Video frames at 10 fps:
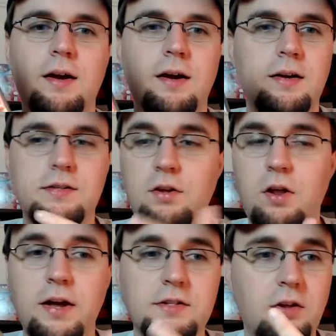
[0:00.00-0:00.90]
It's a
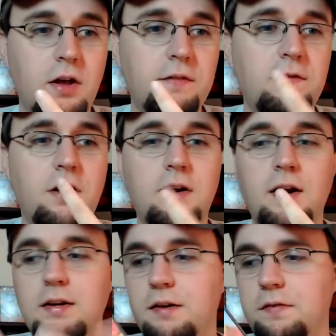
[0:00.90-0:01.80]
lot of fun, and
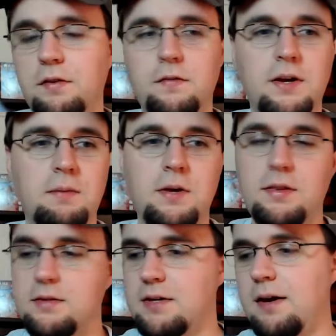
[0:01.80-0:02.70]
I definitely
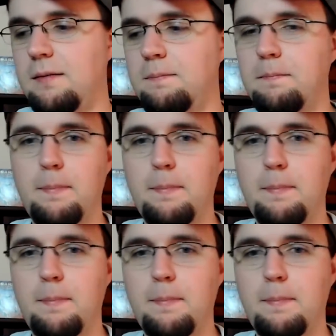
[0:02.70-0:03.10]
recommend this game.